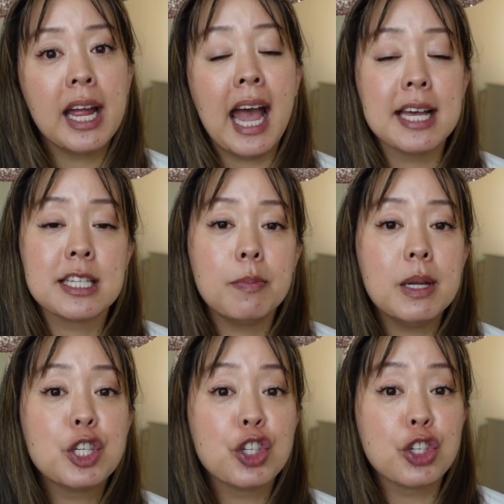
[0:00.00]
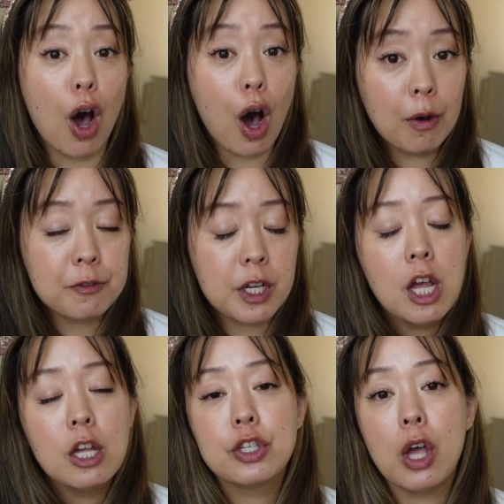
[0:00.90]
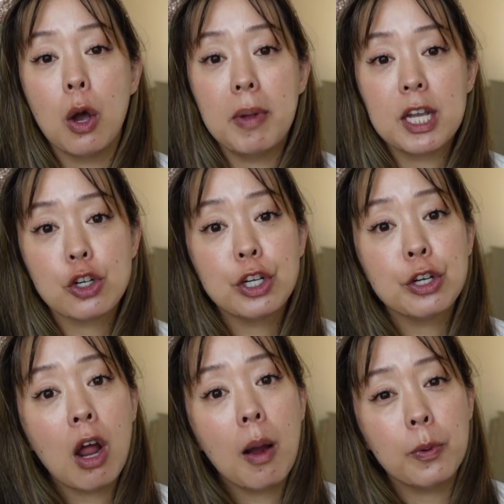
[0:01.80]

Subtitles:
It has to be soft, so make sure you're not